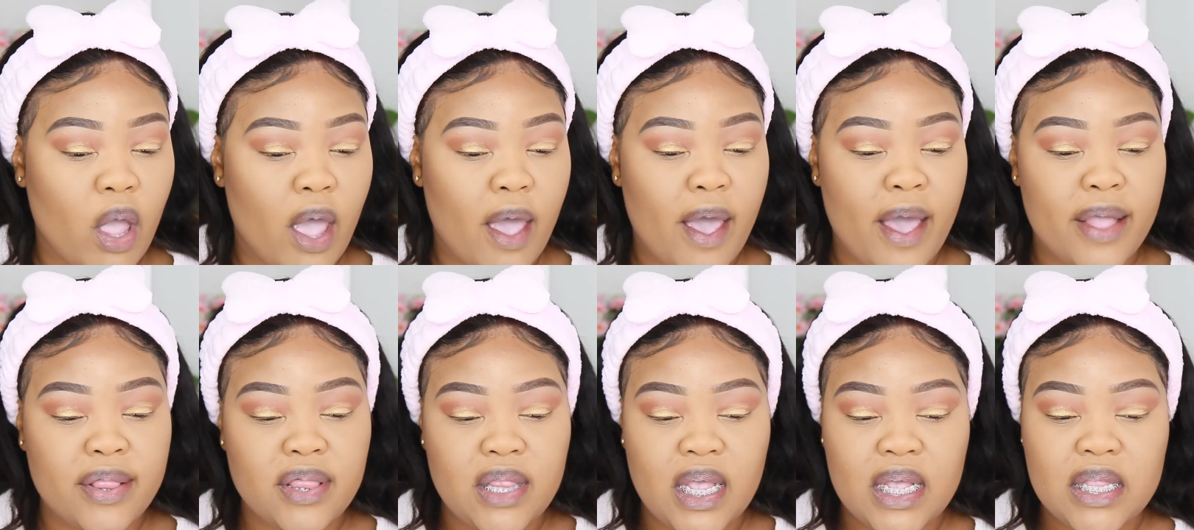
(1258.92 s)

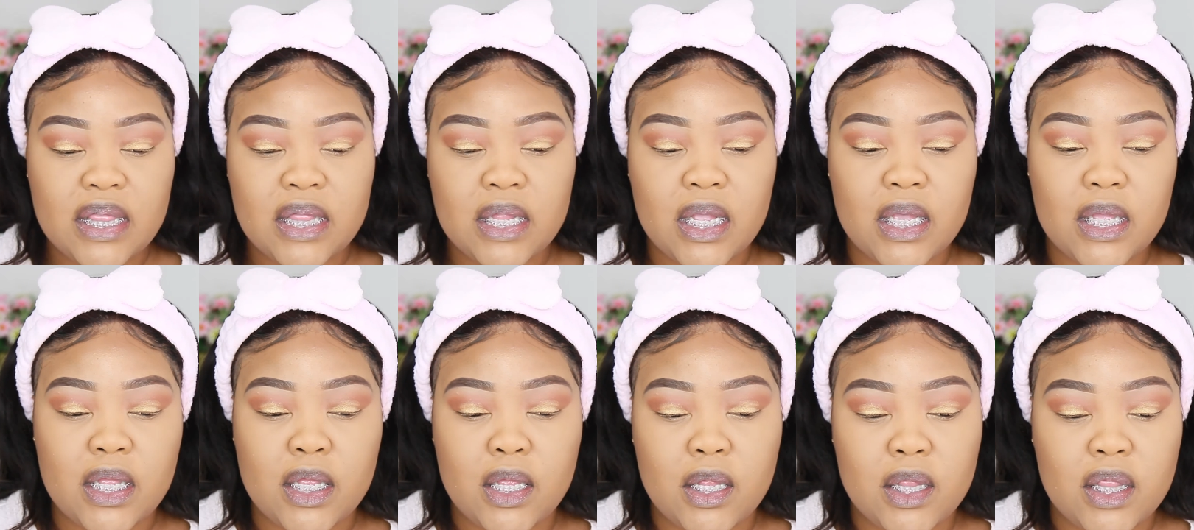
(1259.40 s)
I think
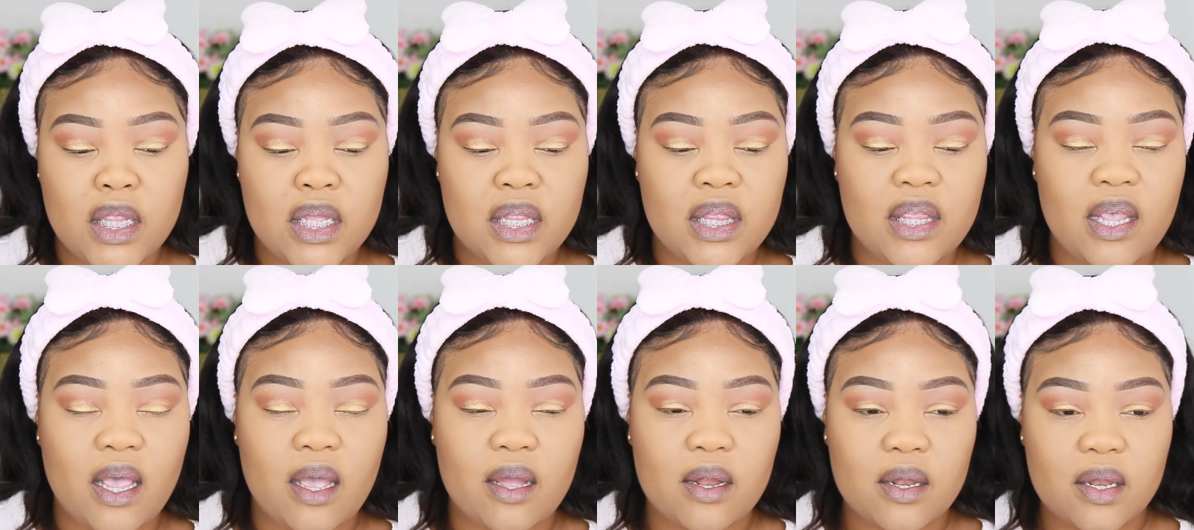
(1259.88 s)
the
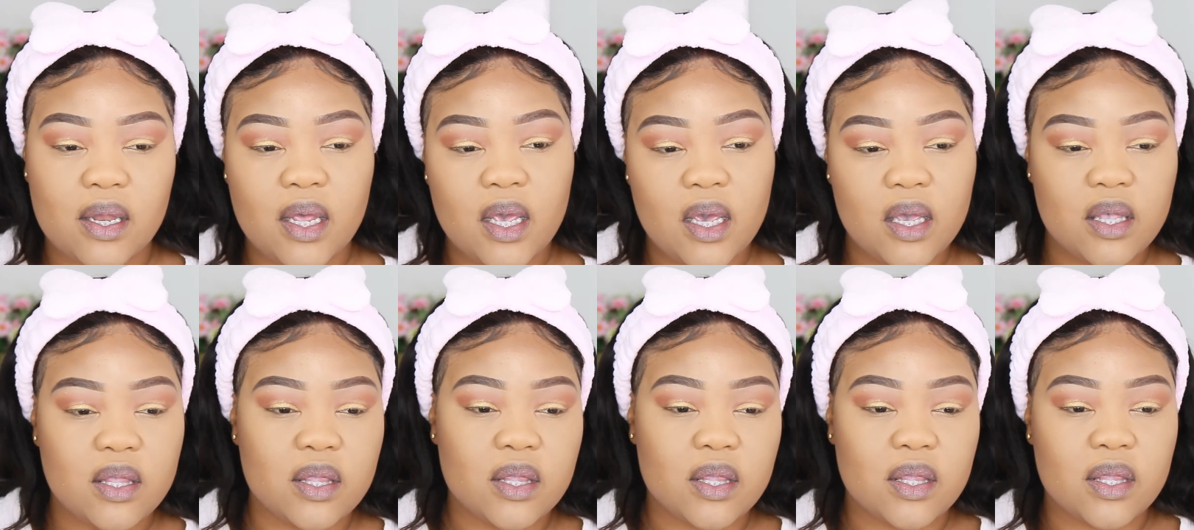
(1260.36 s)

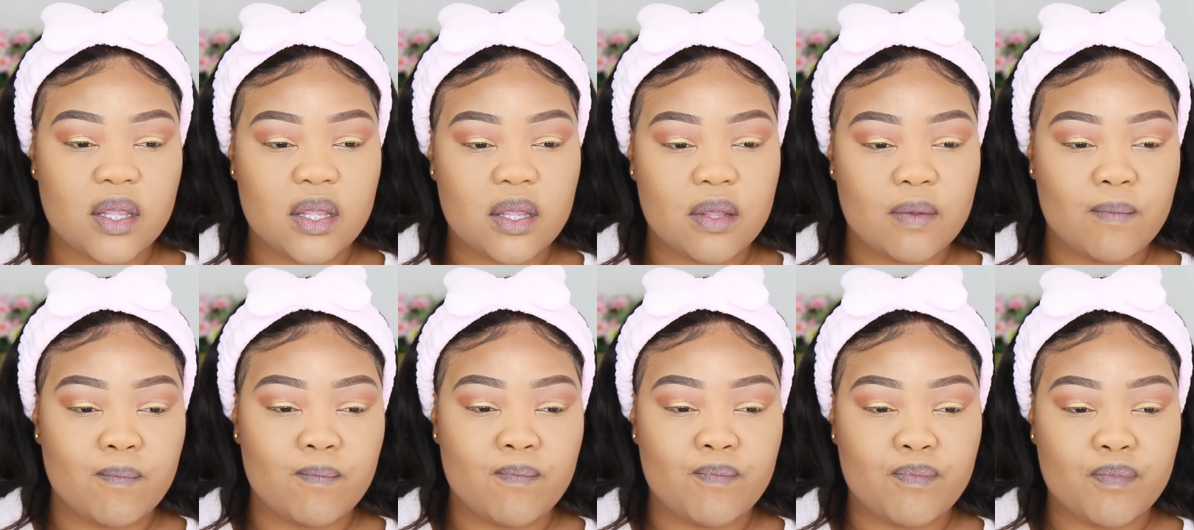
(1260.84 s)
techniques
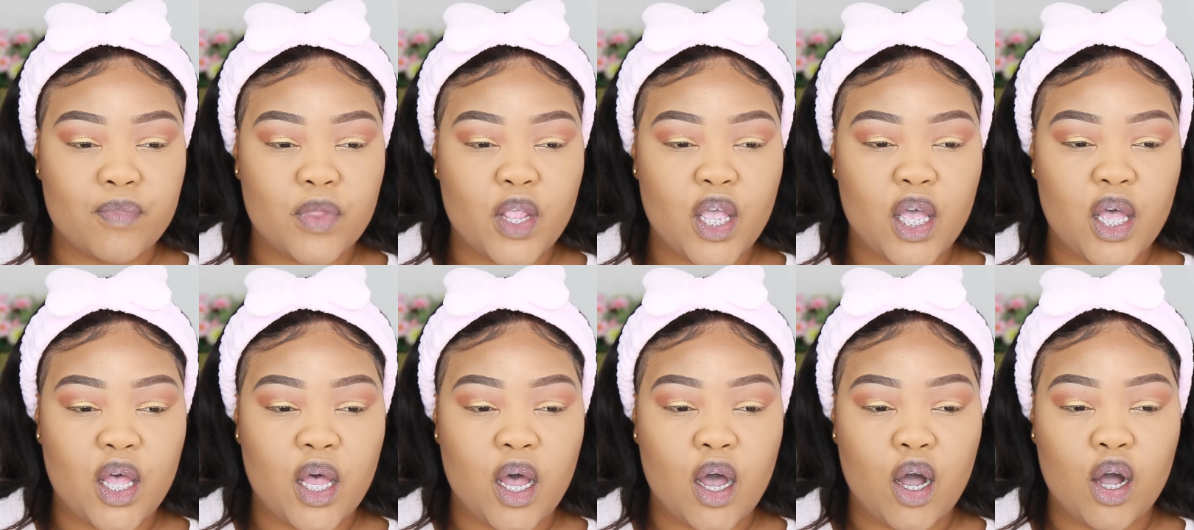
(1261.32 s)

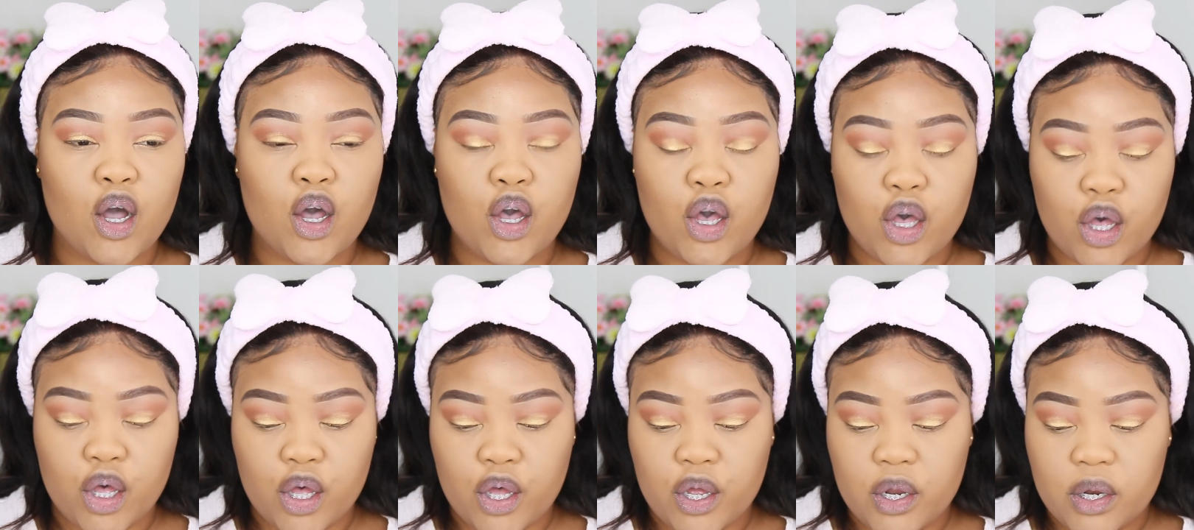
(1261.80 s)
are
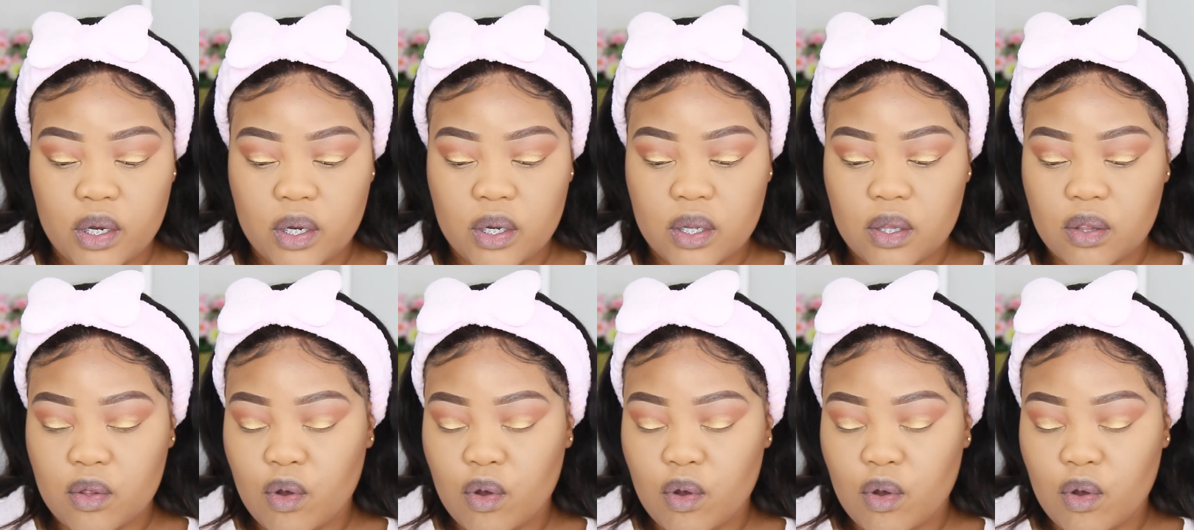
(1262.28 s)
good.